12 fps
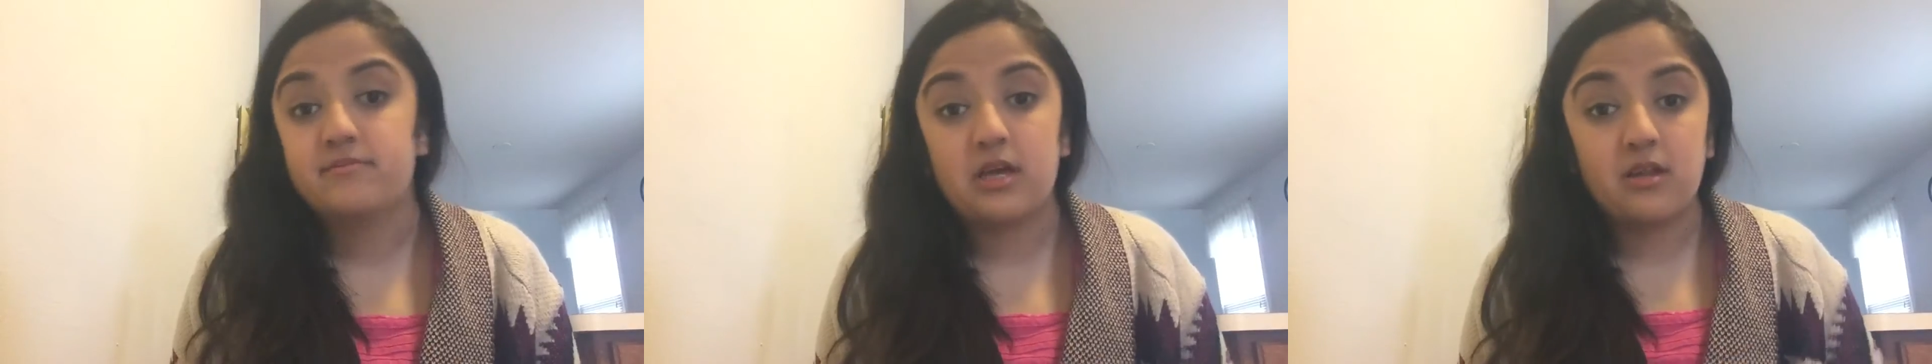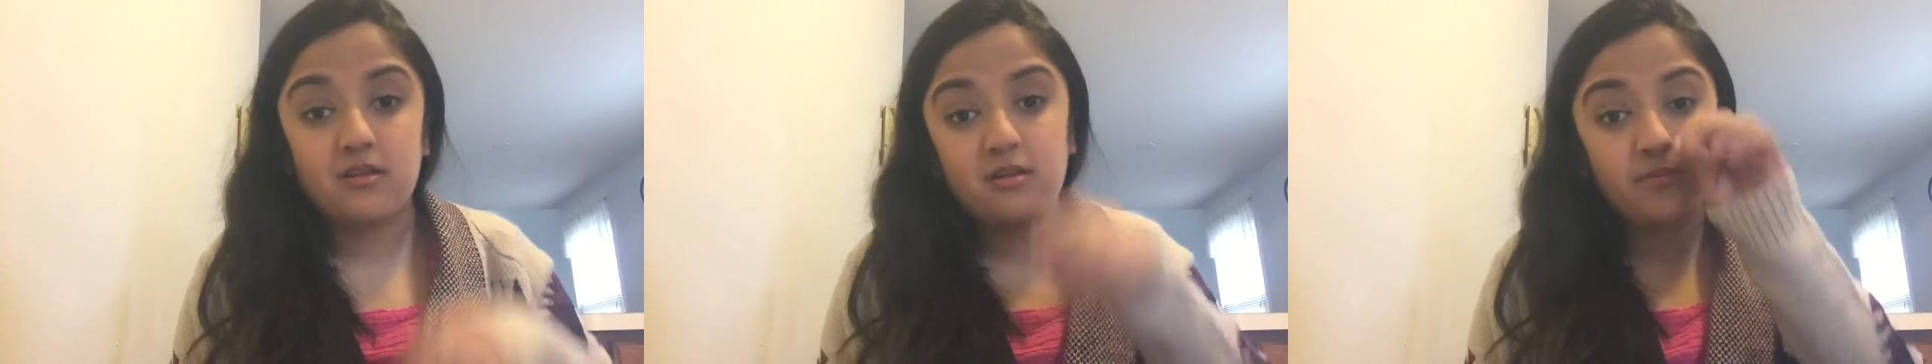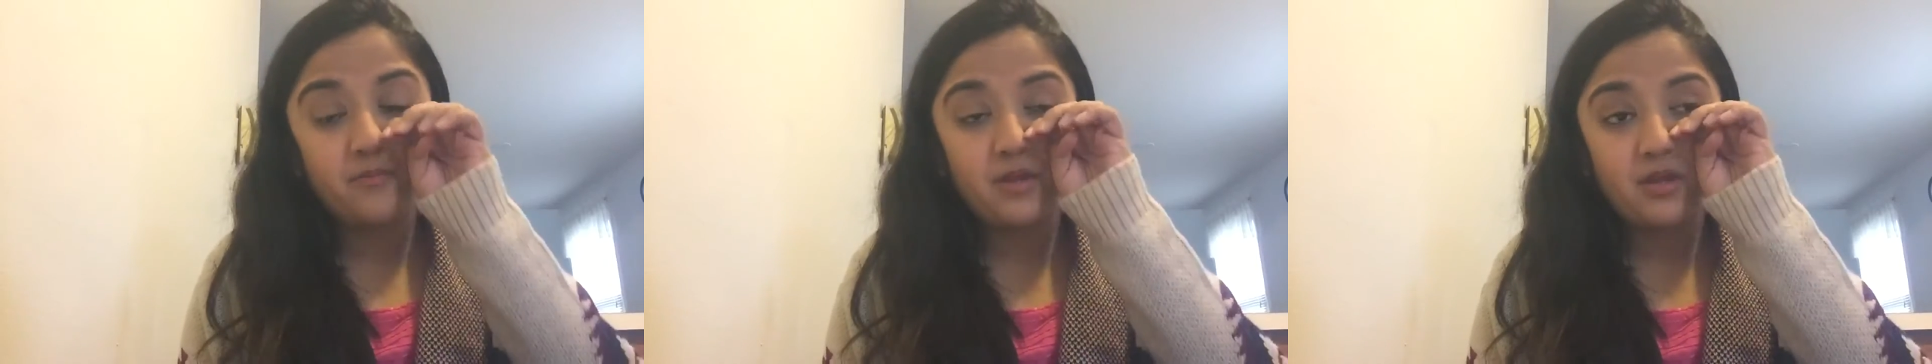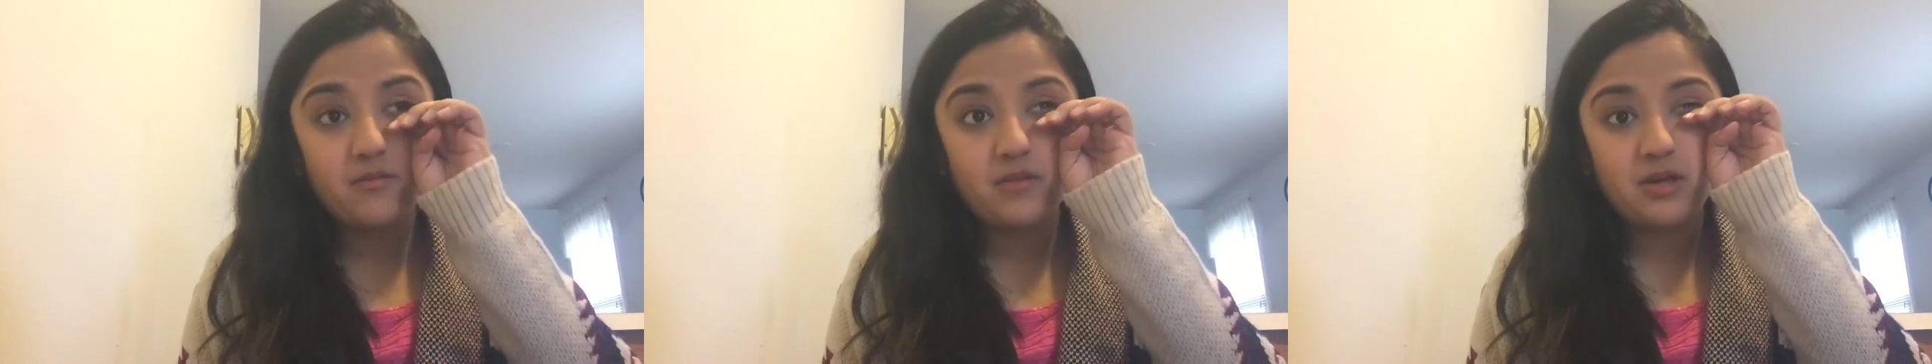That's just
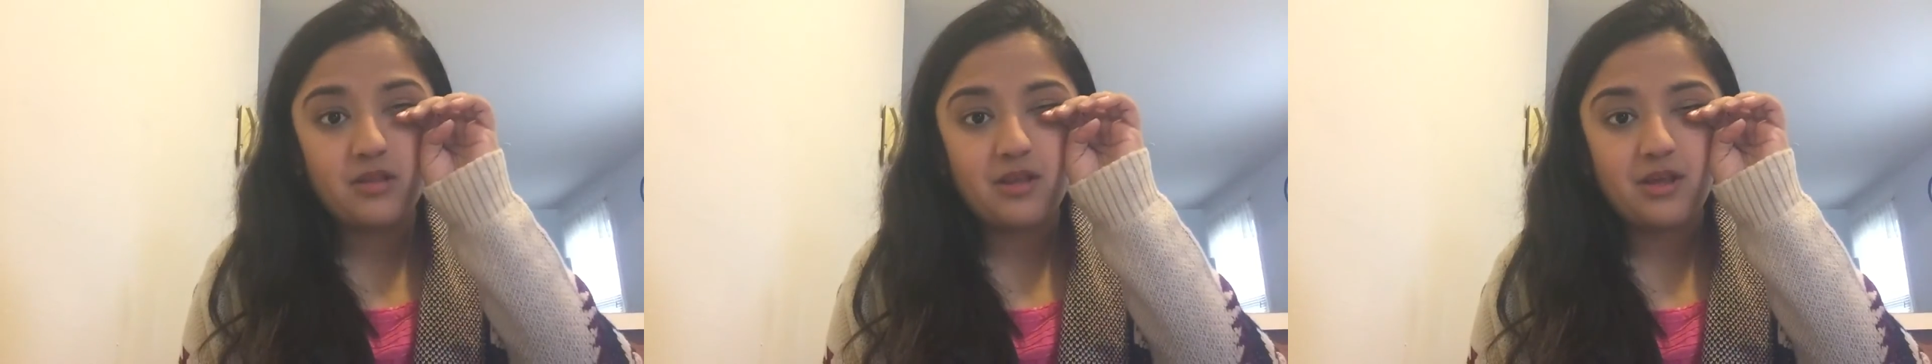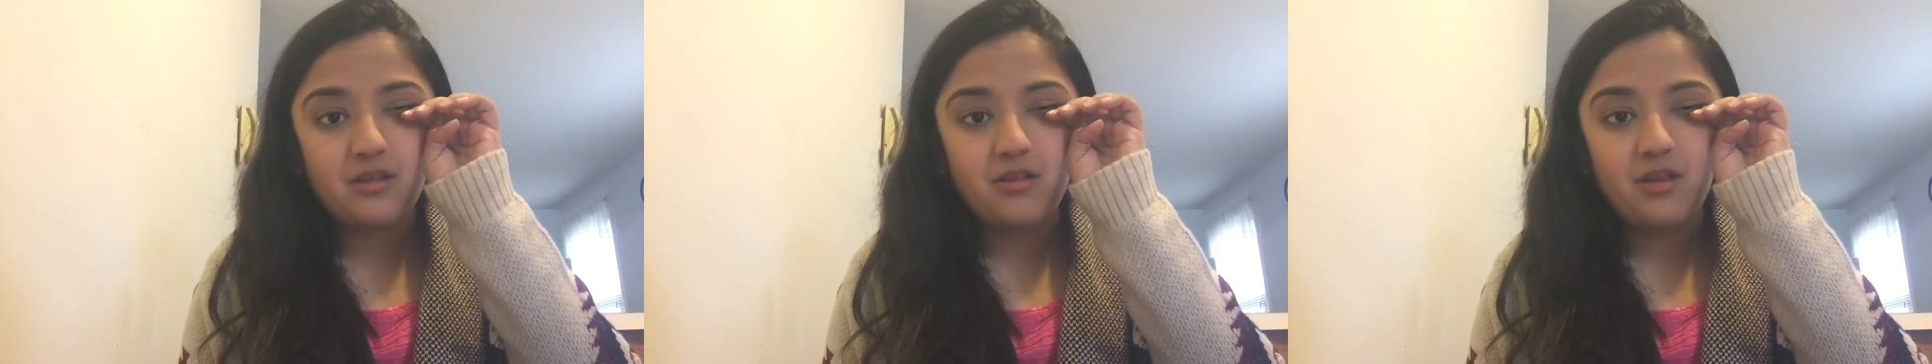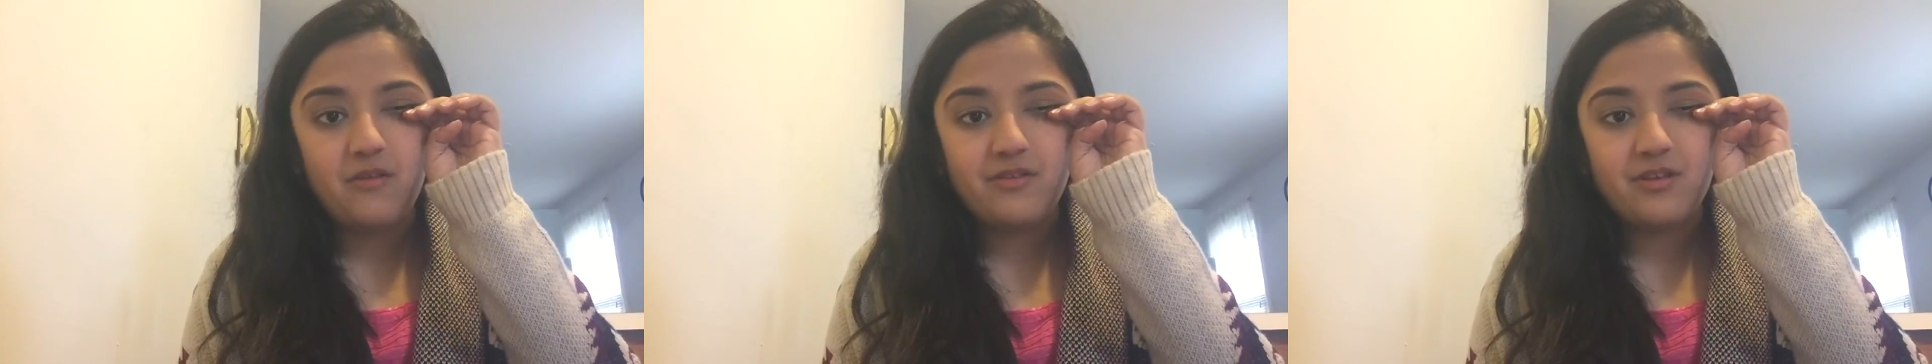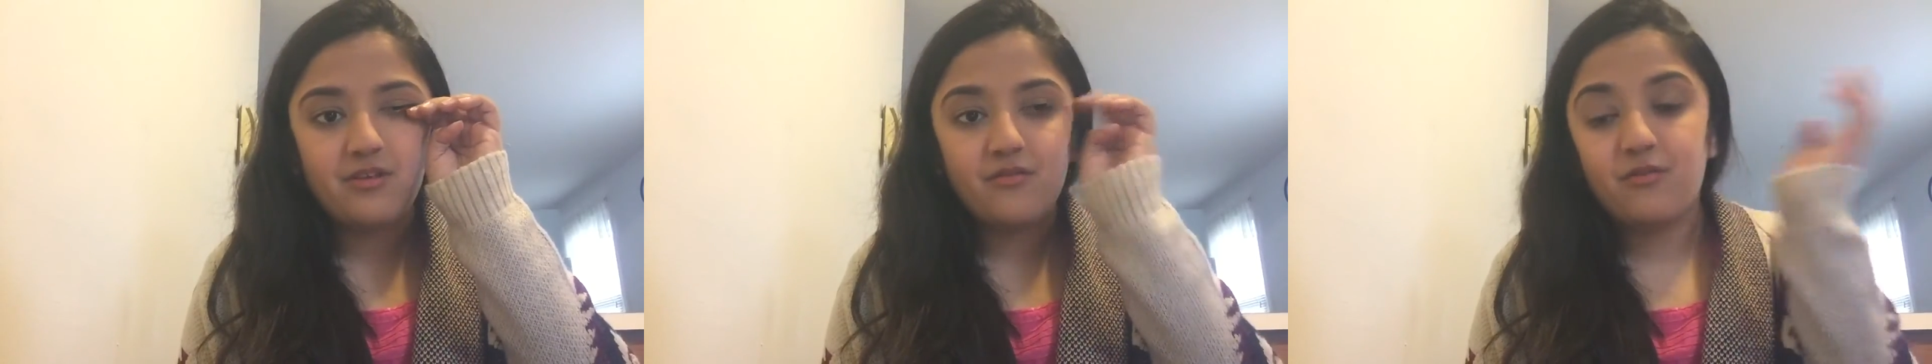me, because like they love
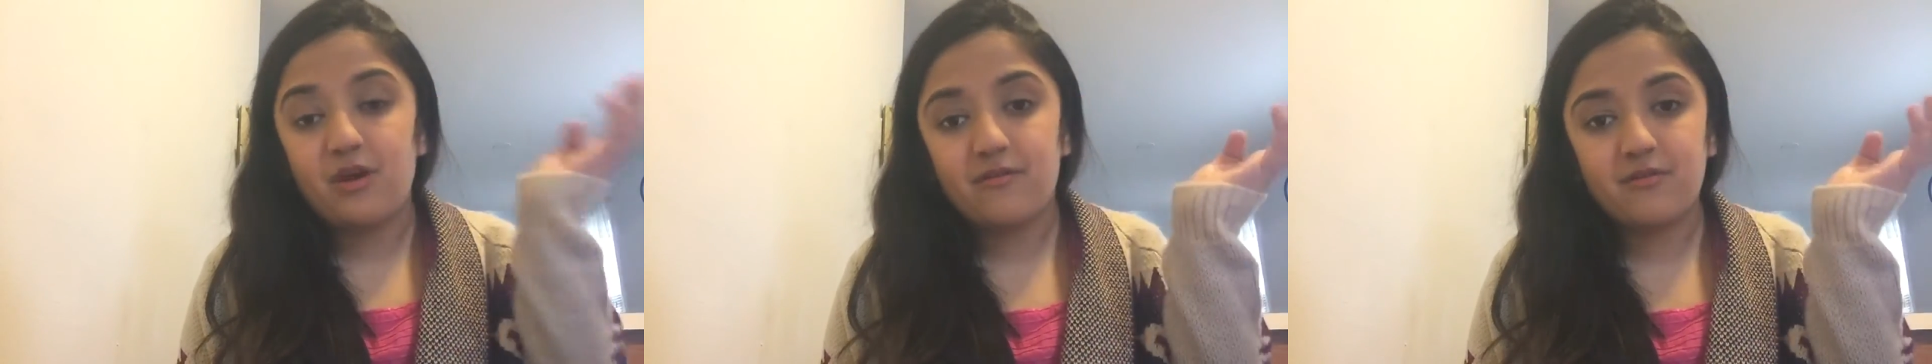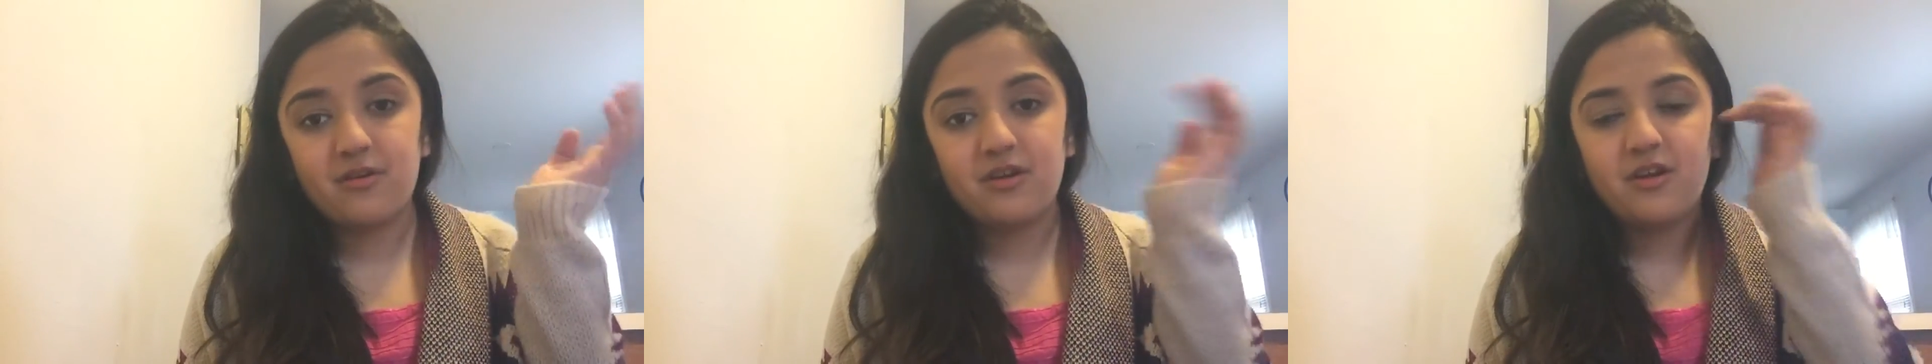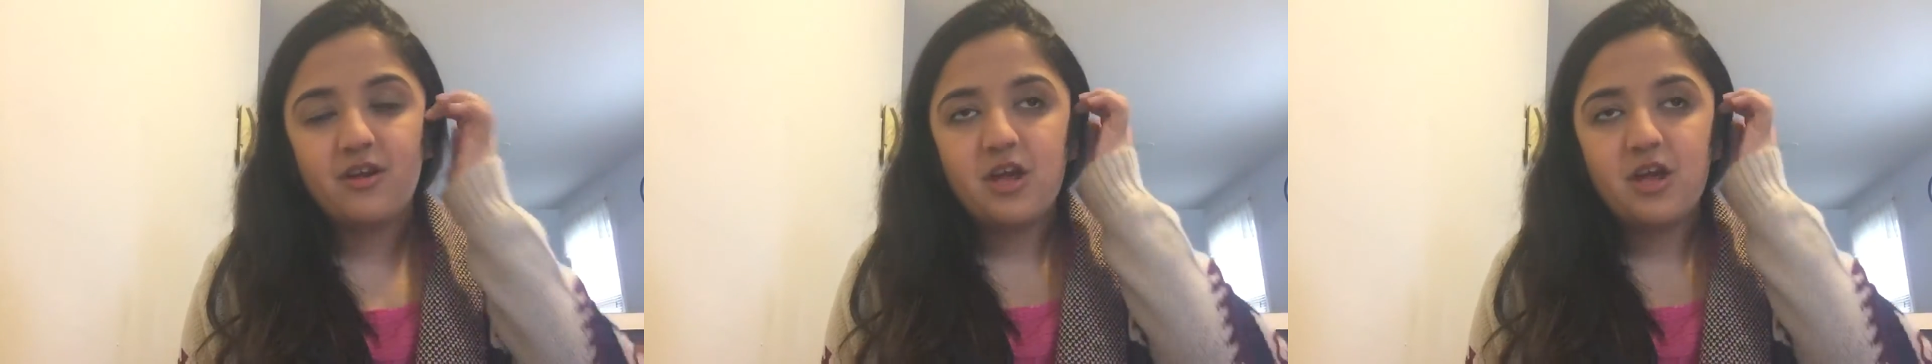each other forever.